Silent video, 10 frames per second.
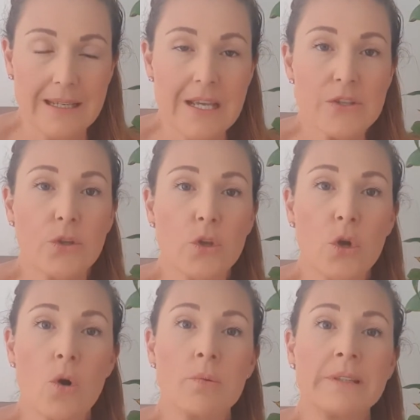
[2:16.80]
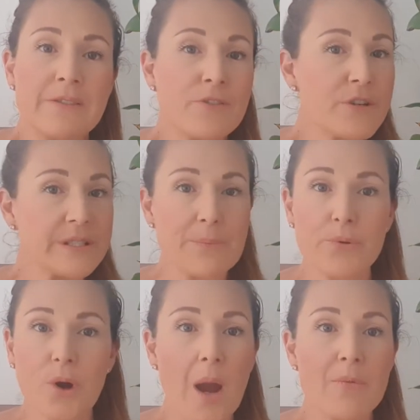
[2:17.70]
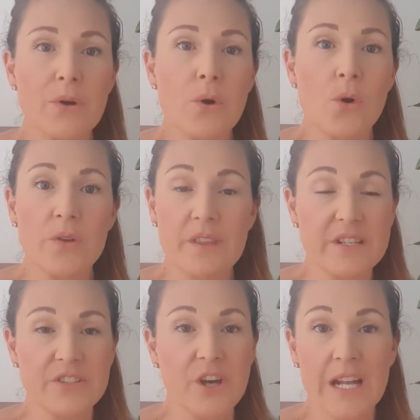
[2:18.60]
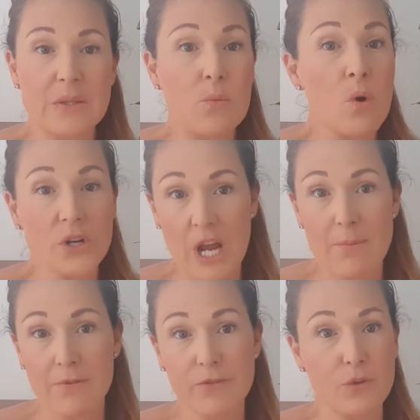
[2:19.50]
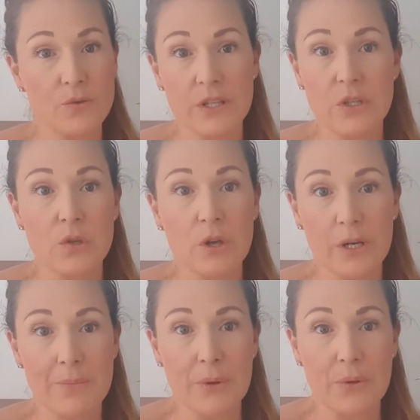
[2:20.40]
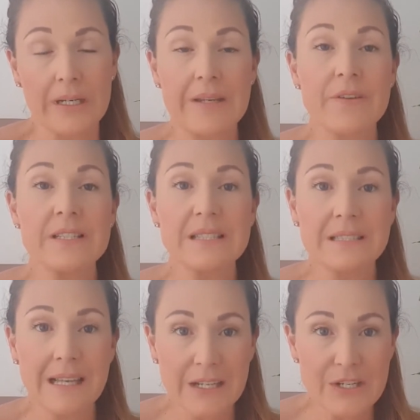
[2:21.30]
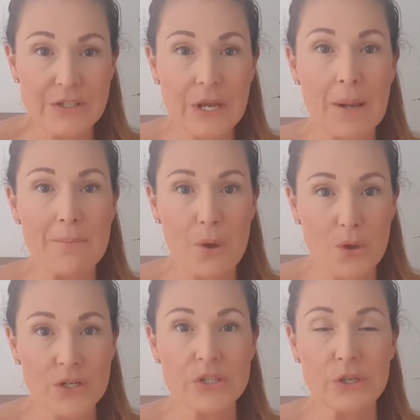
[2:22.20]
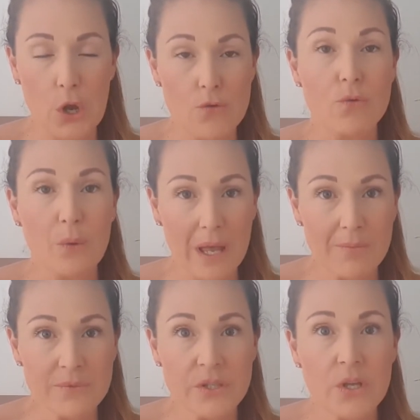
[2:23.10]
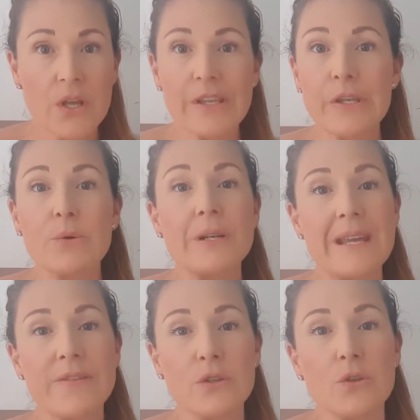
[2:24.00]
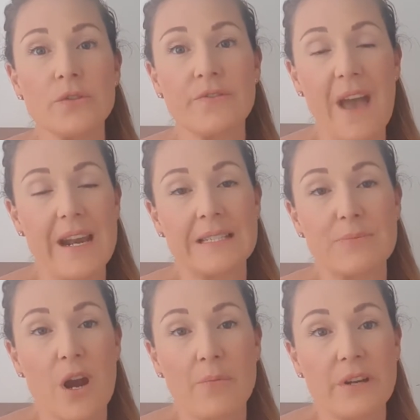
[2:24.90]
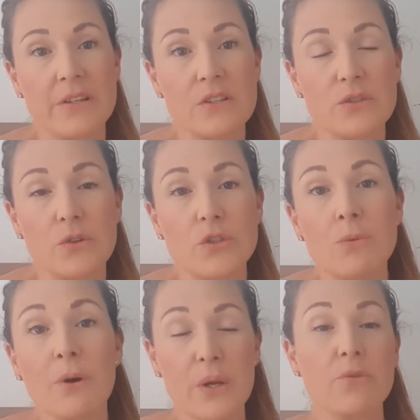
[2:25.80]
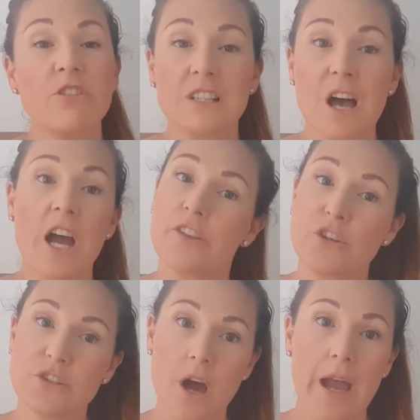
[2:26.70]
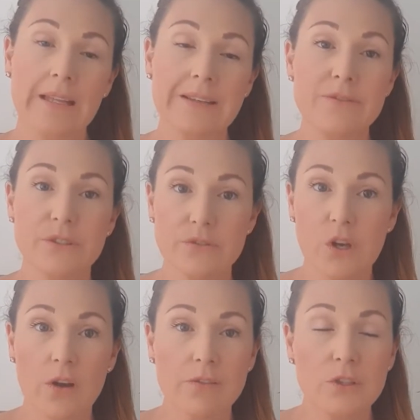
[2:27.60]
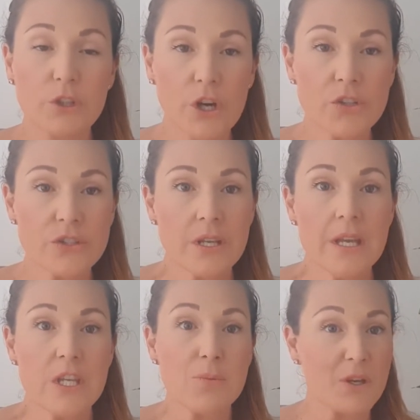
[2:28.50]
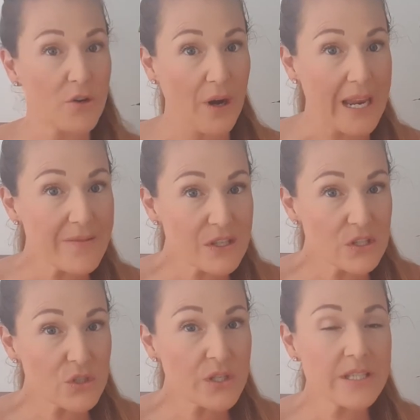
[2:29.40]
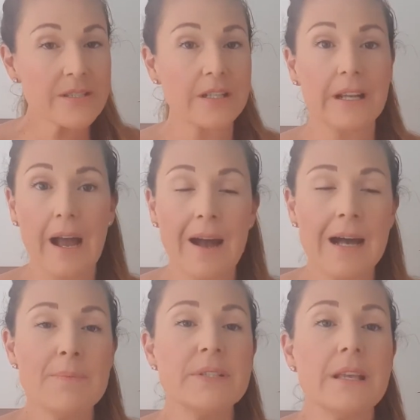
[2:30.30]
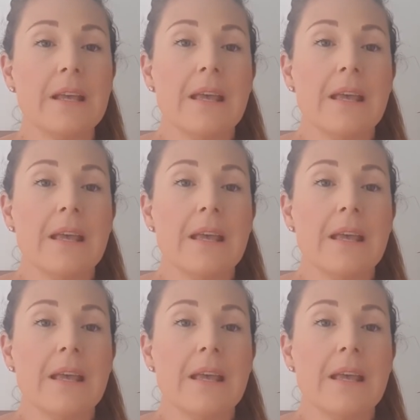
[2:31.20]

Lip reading: So your liver is a primary organ that decides what type of fuel that you're going to burn. And if it's sluggish and burdened and overwhelmed, you will never use fat as a primary energy source. Your body will rely on those higher levels of glucose. You'll be craving sugars and carbs.